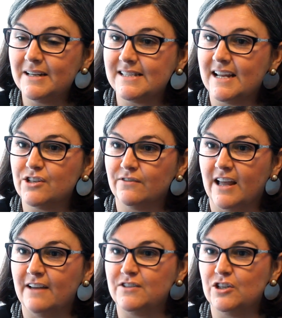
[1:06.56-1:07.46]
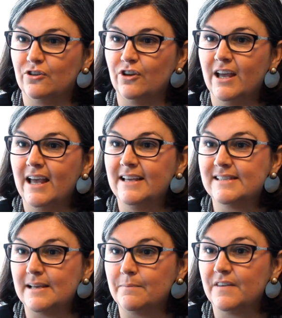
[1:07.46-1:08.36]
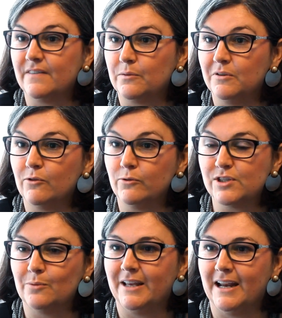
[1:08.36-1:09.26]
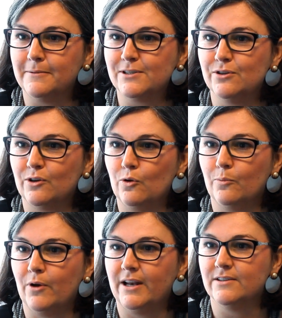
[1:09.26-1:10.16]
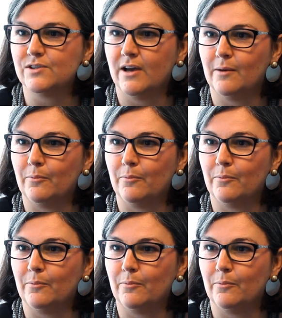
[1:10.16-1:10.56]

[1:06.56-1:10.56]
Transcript: stage of life to you is something that we've also been able to incorporate into our